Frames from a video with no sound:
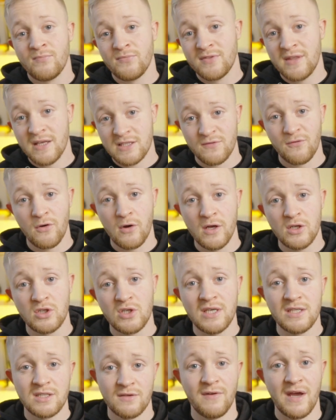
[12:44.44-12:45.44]
This footage
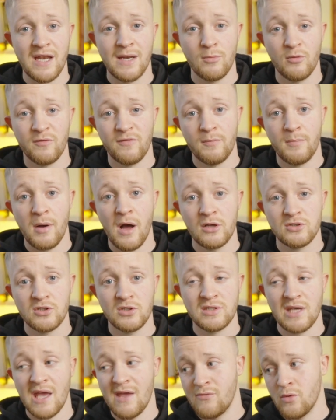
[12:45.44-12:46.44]
is available for
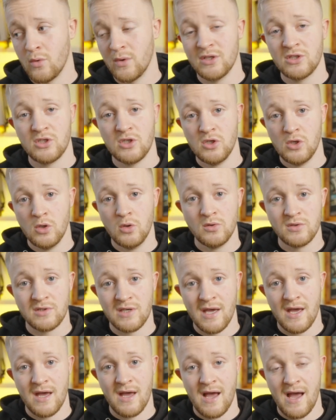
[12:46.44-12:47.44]
purchase if you wanted to use
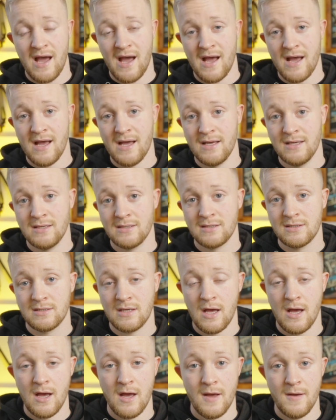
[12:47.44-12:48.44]
it as
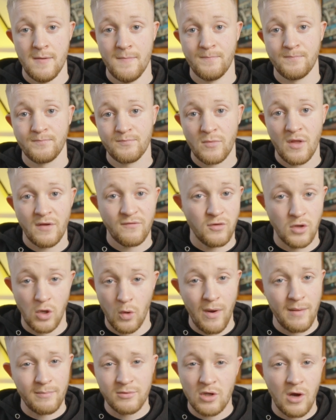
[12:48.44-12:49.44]
for your
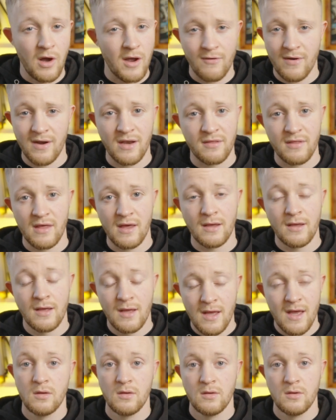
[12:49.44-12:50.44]
website or anything.
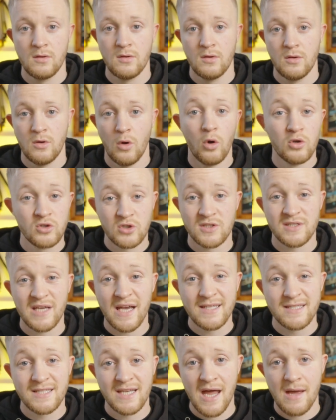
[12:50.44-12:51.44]
Or just
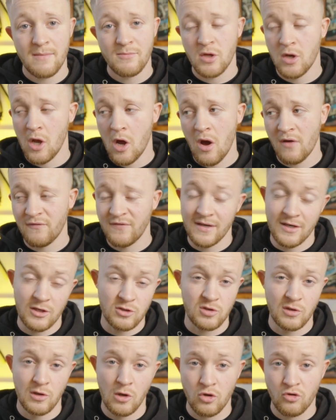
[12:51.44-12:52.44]
say to them, you know, I think
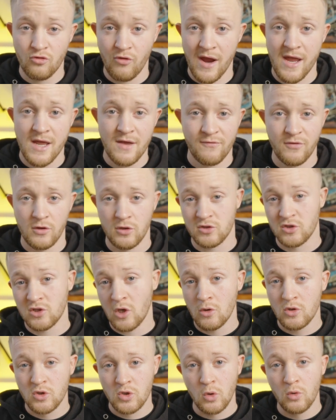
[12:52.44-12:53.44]
this will look great for your
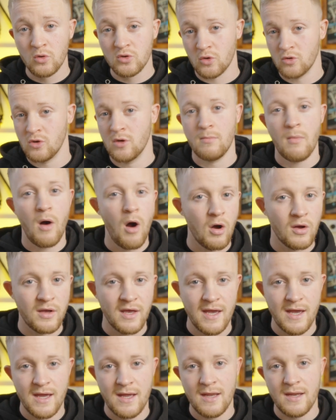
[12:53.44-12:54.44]
socials or your
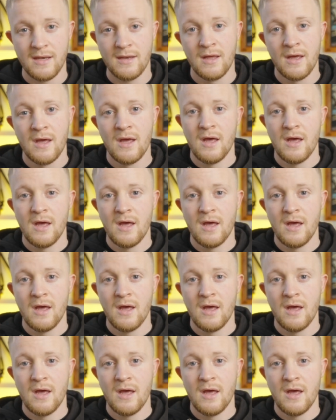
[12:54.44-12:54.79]
marketing.